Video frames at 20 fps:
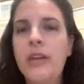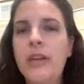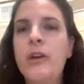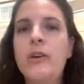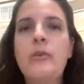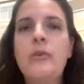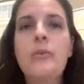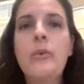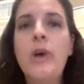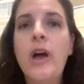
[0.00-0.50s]

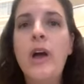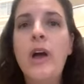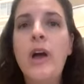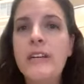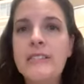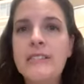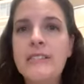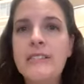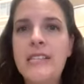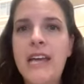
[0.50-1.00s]

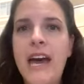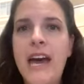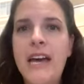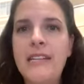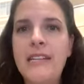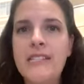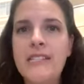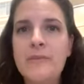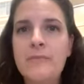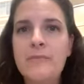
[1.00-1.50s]
rugs
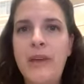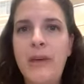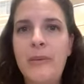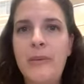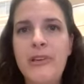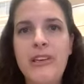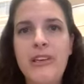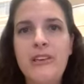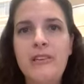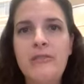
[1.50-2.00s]
that
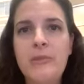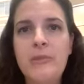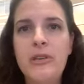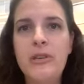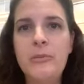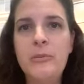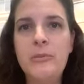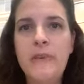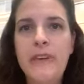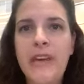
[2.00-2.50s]
maybe
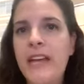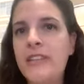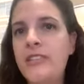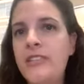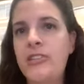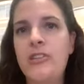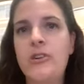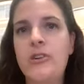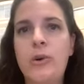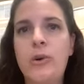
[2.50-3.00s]
you catch
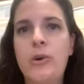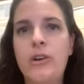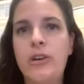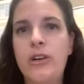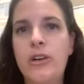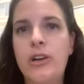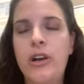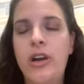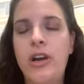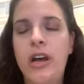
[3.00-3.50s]
the
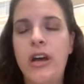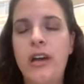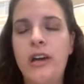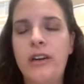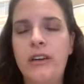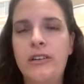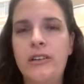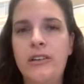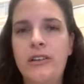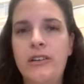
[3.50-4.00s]
corner,
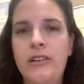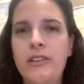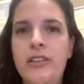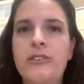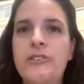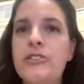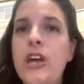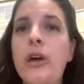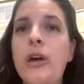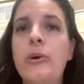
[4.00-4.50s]

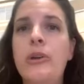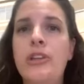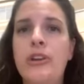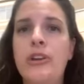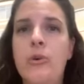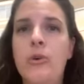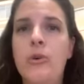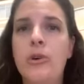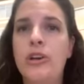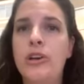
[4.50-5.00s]
your toe on
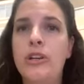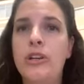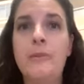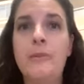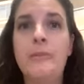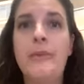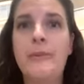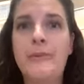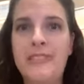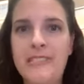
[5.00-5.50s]
the corner and
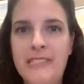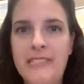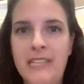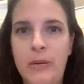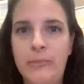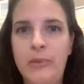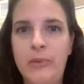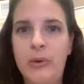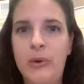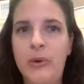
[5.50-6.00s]
you maybe
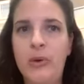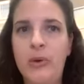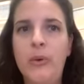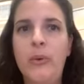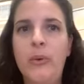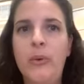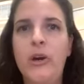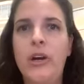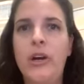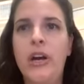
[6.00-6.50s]
stumble,
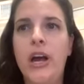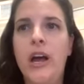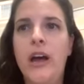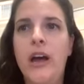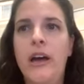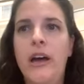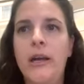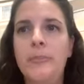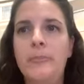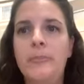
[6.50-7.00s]
or
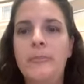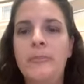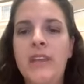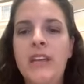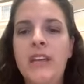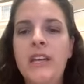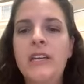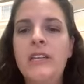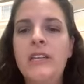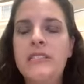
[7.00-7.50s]

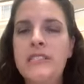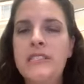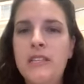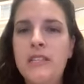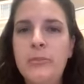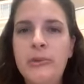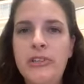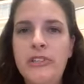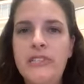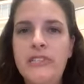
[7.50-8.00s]

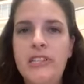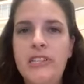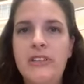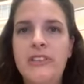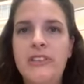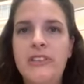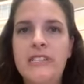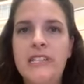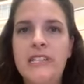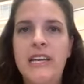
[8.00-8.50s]
slippery
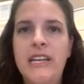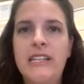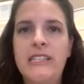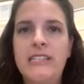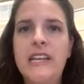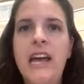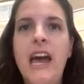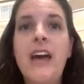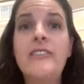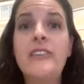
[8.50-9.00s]
surfaces,
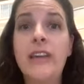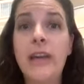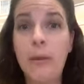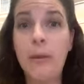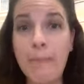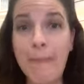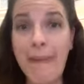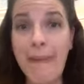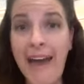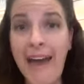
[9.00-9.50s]
having a
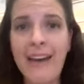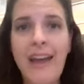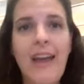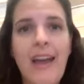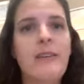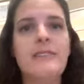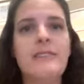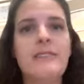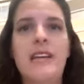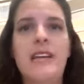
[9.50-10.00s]
mat
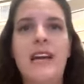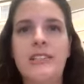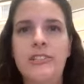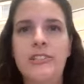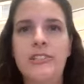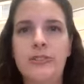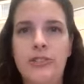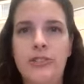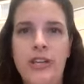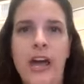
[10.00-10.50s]
outside
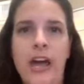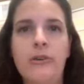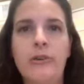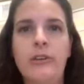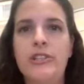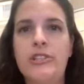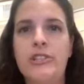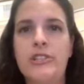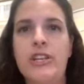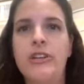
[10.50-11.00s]
your
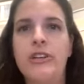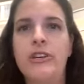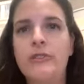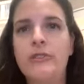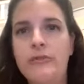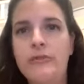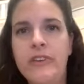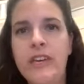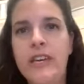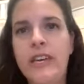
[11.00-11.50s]
shower so your
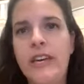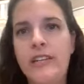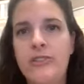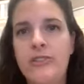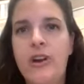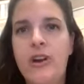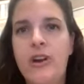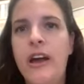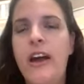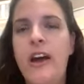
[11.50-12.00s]
feet can
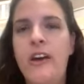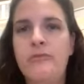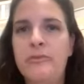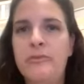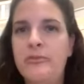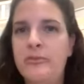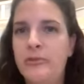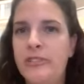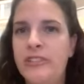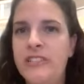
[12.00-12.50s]
dry off
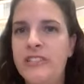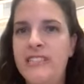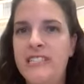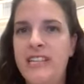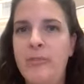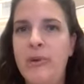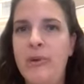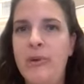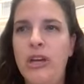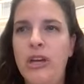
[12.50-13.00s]
before you
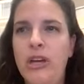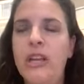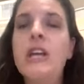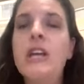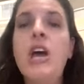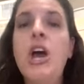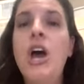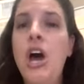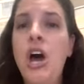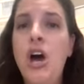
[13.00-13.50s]
step on
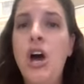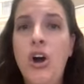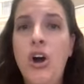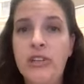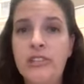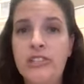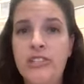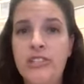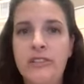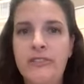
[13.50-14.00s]
a
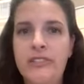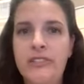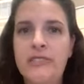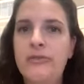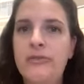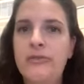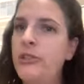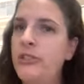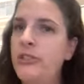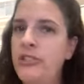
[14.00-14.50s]
hard surface
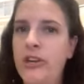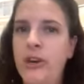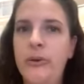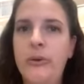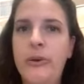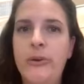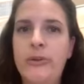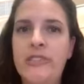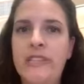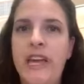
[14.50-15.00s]
floor so you don't
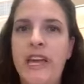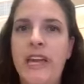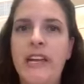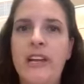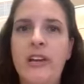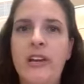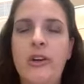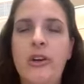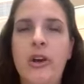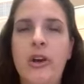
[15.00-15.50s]
go
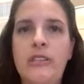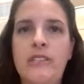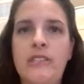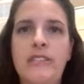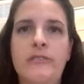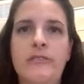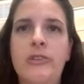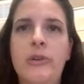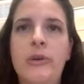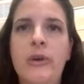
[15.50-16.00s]
skating across
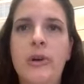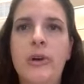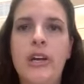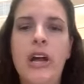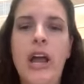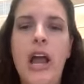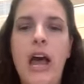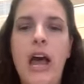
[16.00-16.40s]
the floor.